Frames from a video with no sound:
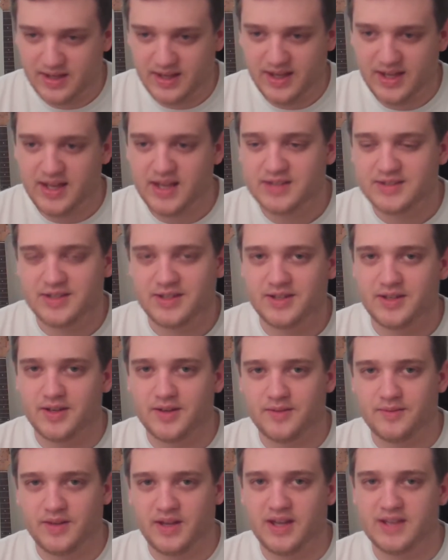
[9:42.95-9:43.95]
He has
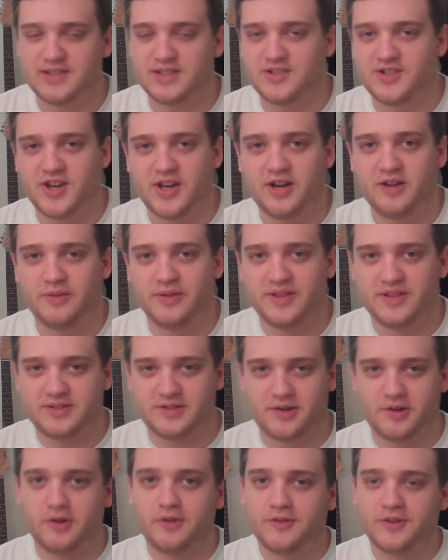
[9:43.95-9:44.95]
a he has a channel with his
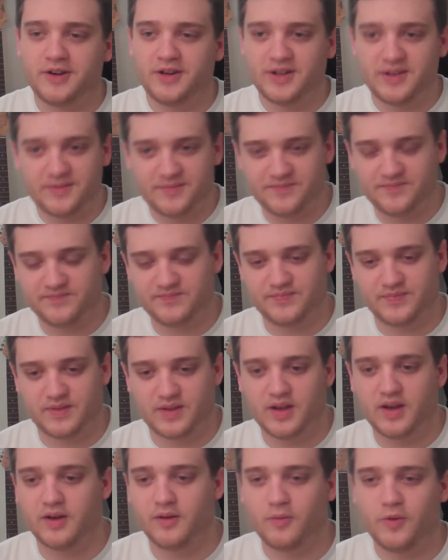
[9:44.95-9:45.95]
girlfriend,
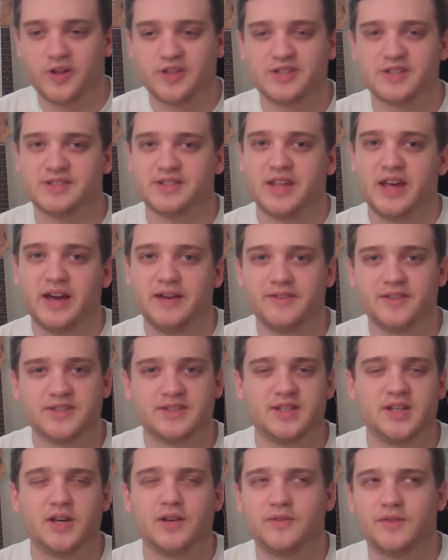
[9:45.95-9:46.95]
uh, watches live and
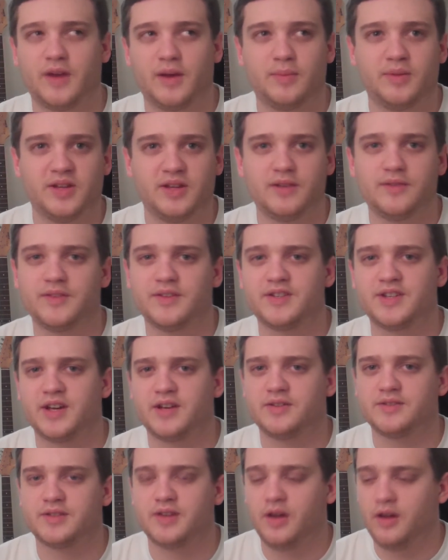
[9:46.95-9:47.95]
stuff. I believe the
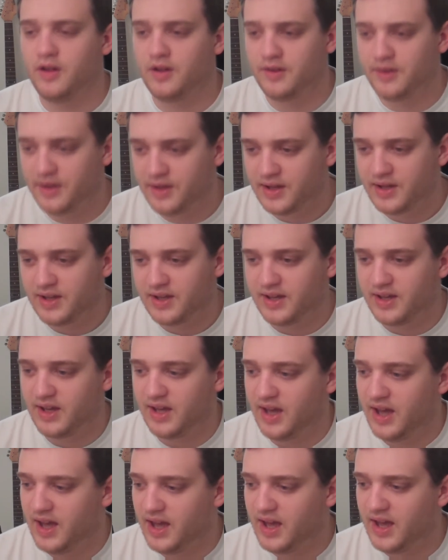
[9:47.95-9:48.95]
channel's called.
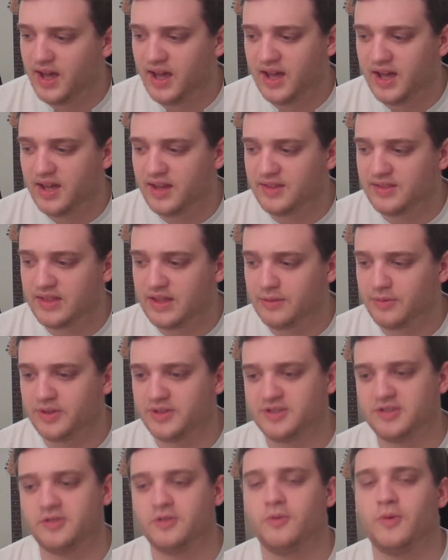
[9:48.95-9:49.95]
And they
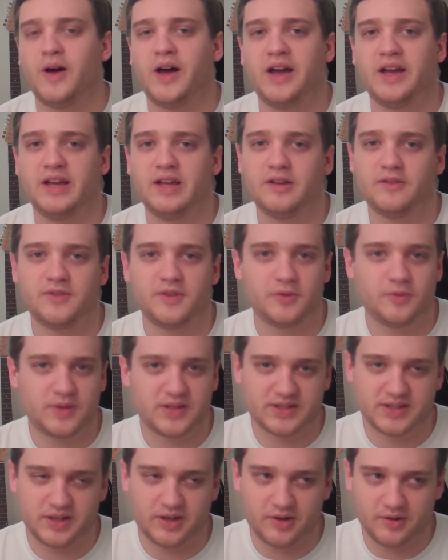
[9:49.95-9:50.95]
went to Hawaii a few
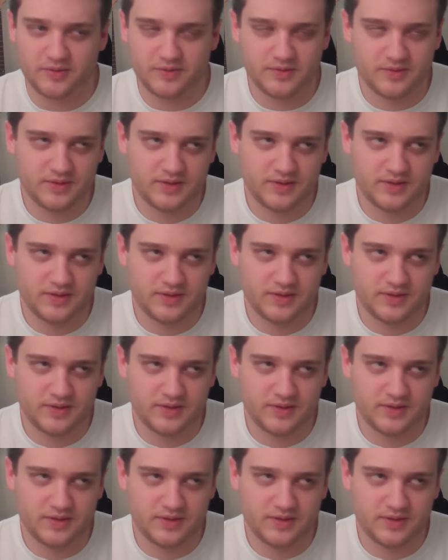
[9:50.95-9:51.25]
weeks ago.